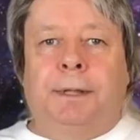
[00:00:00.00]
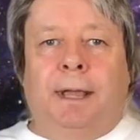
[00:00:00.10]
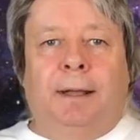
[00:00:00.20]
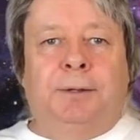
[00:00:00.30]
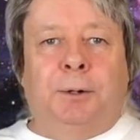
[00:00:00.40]

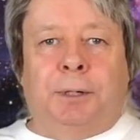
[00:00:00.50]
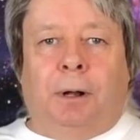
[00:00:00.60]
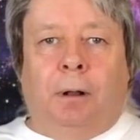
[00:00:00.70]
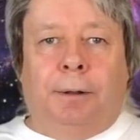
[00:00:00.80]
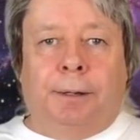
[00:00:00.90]
the answer to
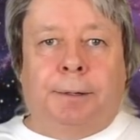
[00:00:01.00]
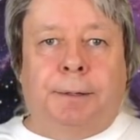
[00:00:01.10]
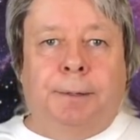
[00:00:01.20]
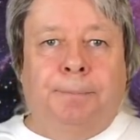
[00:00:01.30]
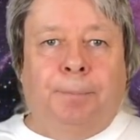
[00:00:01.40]
all
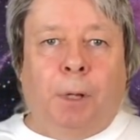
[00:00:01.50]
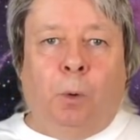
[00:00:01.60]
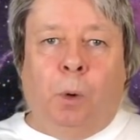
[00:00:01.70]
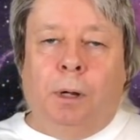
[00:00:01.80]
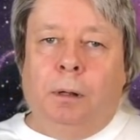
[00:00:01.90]
this?
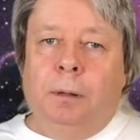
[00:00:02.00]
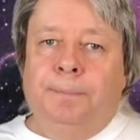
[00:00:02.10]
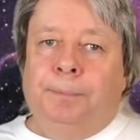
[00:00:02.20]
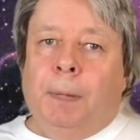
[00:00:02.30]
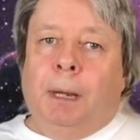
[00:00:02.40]

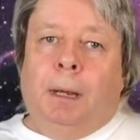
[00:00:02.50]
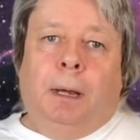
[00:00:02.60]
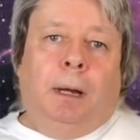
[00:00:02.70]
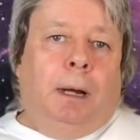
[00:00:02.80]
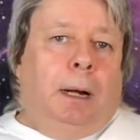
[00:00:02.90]
Well,
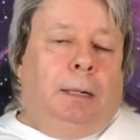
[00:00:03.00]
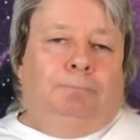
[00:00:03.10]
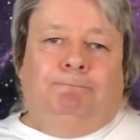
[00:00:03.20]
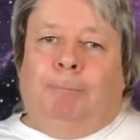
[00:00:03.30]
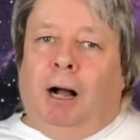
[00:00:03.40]

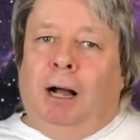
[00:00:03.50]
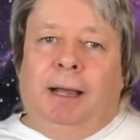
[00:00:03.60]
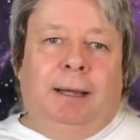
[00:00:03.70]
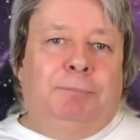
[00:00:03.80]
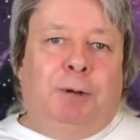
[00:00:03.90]

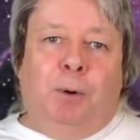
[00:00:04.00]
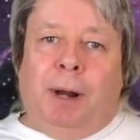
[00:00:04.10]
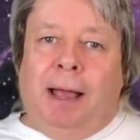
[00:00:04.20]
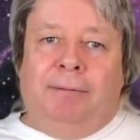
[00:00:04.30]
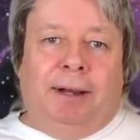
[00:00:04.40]
I don't
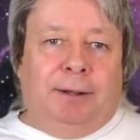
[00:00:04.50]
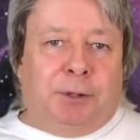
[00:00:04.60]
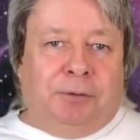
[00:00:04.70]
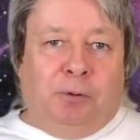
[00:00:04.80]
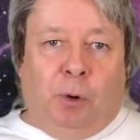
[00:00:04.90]
have an
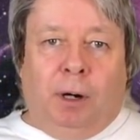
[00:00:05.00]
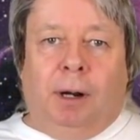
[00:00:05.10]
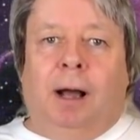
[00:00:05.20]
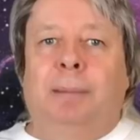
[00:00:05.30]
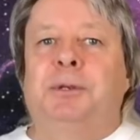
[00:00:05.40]
answer for it.
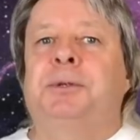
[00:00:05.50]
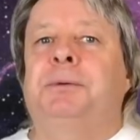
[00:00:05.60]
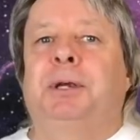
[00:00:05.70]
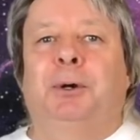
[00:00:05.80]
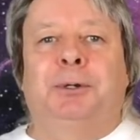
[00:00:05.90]
I'm
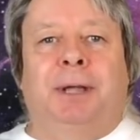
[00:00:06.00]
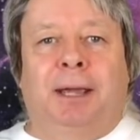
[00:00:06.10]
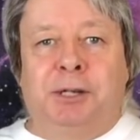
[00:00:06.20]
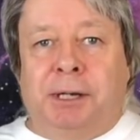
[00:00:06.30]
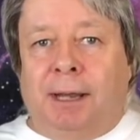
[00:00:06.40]
just here to
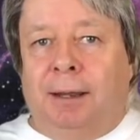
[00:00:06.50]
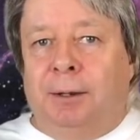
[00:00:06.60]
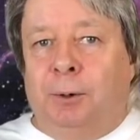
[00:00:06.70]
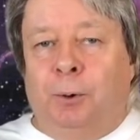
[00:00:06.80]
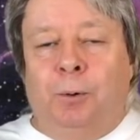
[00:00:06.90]
educate
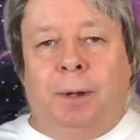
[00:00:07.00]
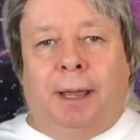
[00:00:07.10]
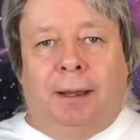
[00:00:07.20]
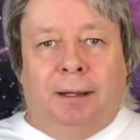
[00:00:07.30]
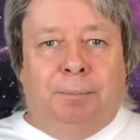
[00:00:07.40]
you,
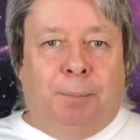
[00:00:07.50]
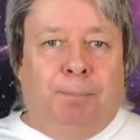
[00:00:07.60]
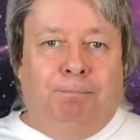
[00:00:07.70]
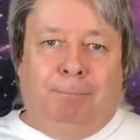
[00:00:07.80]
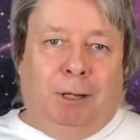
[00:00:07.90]
and
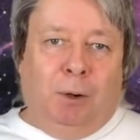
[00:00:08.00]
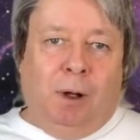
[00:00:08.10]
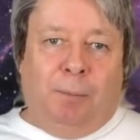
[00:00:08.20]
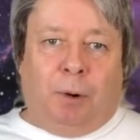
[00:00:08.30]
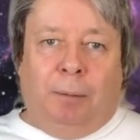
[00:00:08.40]

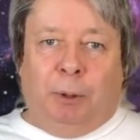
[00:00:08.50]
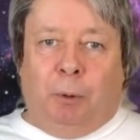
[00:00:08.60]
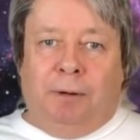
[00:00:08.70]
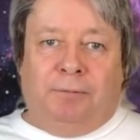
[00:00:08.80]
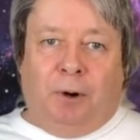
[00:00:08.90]
I'll probably
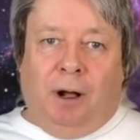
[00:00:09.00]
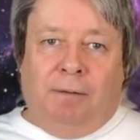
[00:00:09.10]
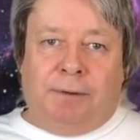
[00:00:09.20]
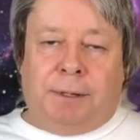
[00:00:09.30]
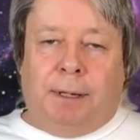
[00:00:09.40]
run for
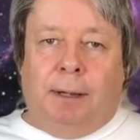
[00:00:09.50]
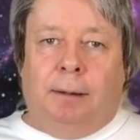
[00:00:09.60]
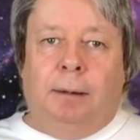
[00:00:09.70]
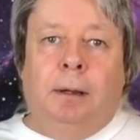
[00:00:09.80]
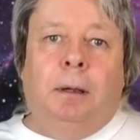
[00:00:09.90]
office
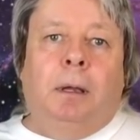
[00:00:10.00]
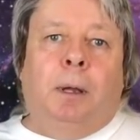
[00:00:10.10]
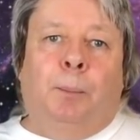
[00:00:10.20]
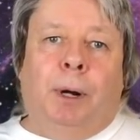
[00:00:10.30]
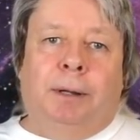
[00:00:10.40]
again.
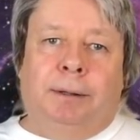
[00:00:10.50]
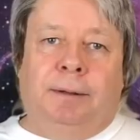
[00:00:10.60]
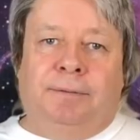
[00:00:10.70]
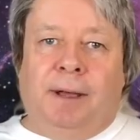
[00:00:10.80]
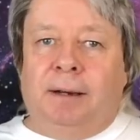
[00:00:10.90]
But
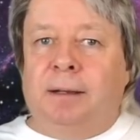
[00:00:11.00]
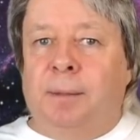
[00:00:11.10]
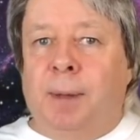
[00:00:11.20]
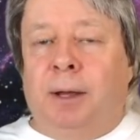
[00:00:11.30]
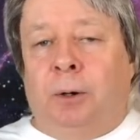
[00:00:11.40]
the fact of
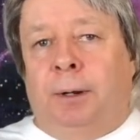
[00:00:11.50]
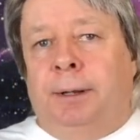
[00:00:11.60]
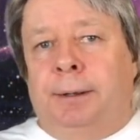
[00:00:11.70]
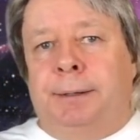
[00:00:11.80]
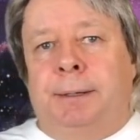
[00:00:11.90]
the matter
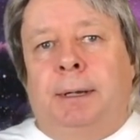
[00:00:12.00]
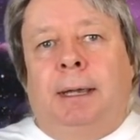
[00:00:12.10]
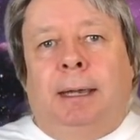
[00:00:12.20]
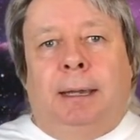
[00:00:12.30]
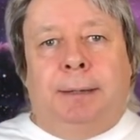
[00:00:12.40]
is
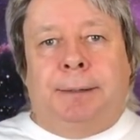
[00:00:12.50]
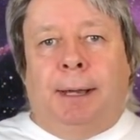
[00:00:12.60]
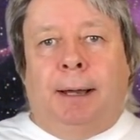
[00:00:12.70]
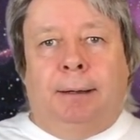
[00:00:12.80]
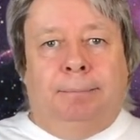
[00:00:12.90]

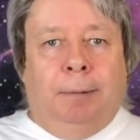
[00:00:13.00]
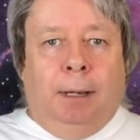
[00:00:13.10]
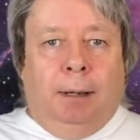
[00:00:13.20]
that